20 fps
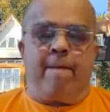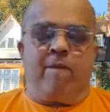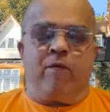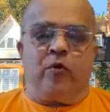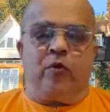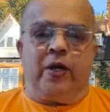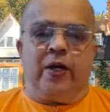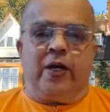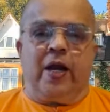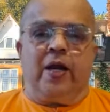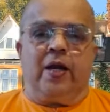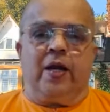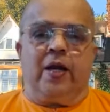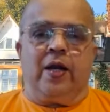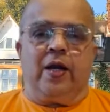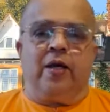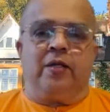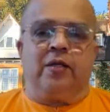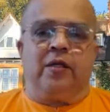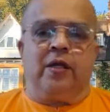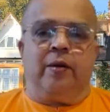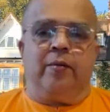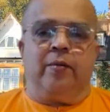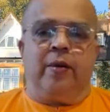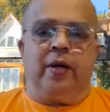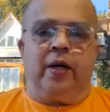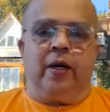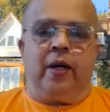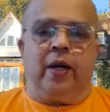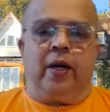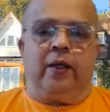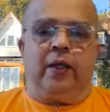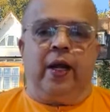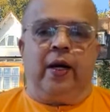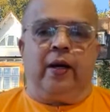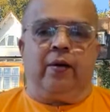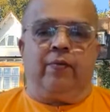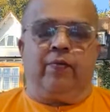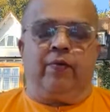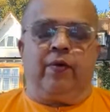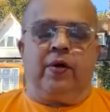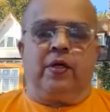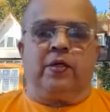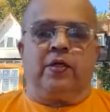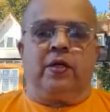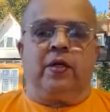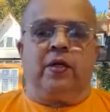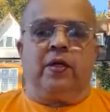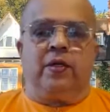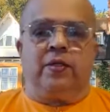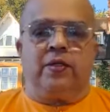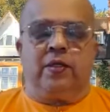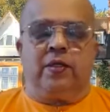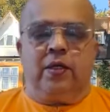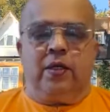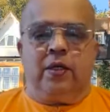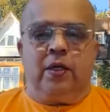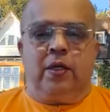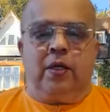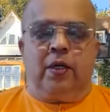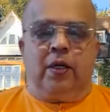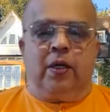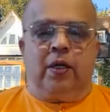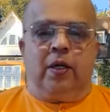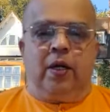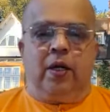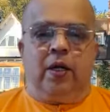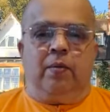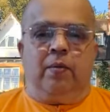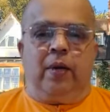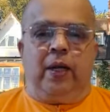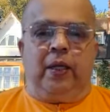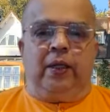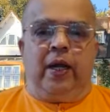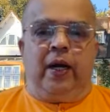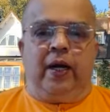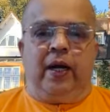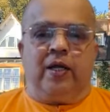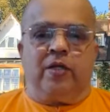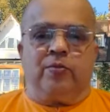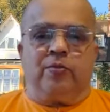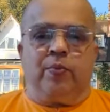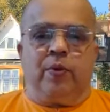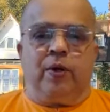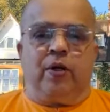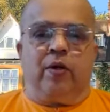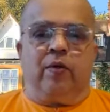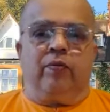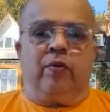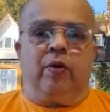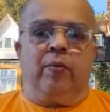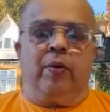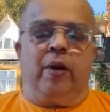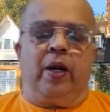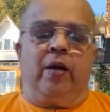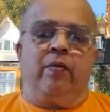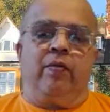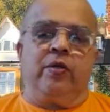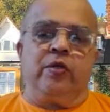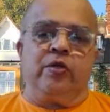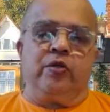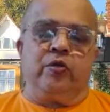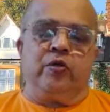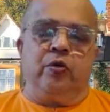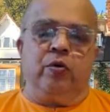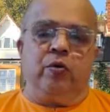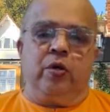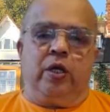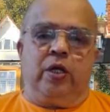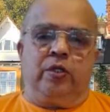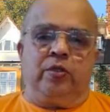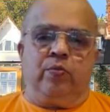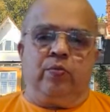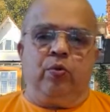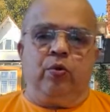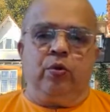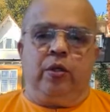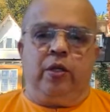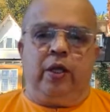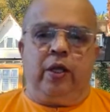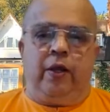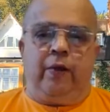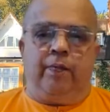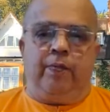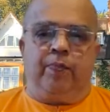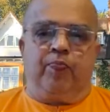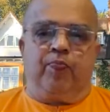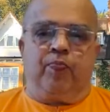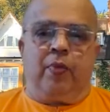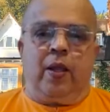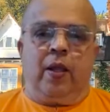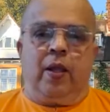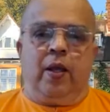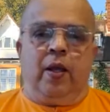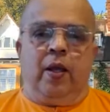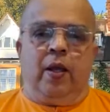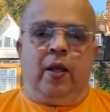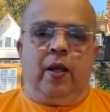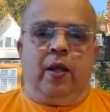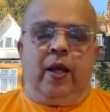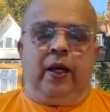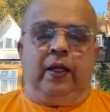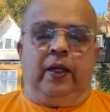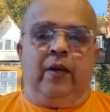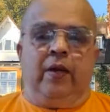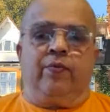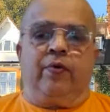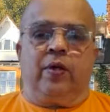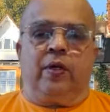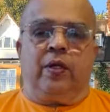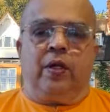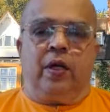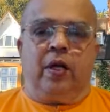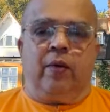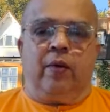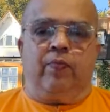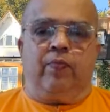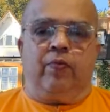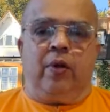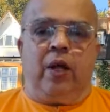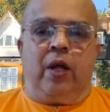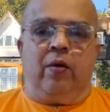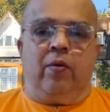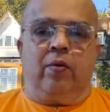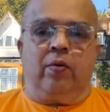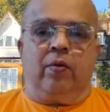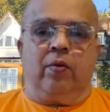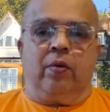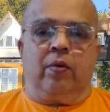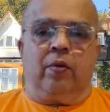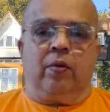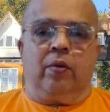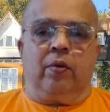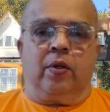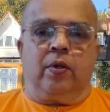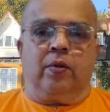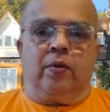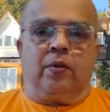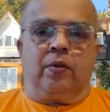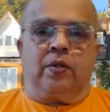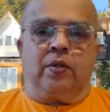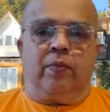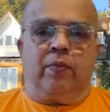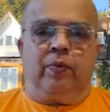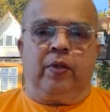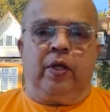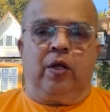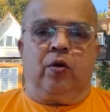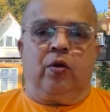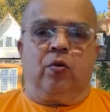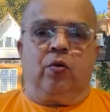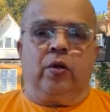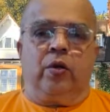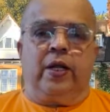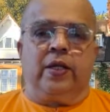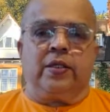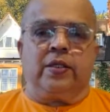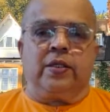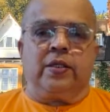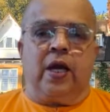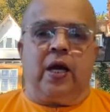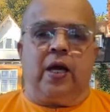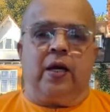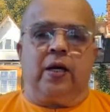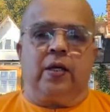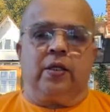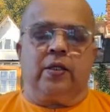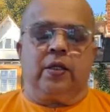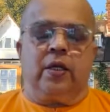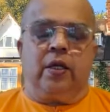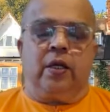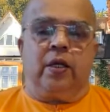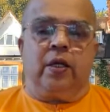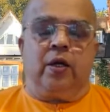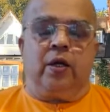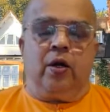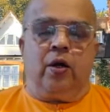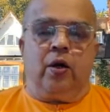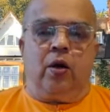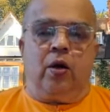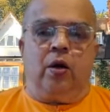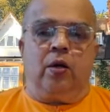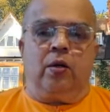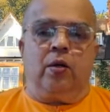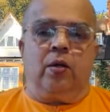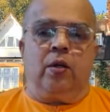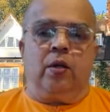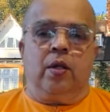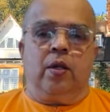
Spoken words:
So it can discriminate, and that function is done by that aspect of the mind which is known as Buddhi. And then further up we have something known as Karana Sharira, or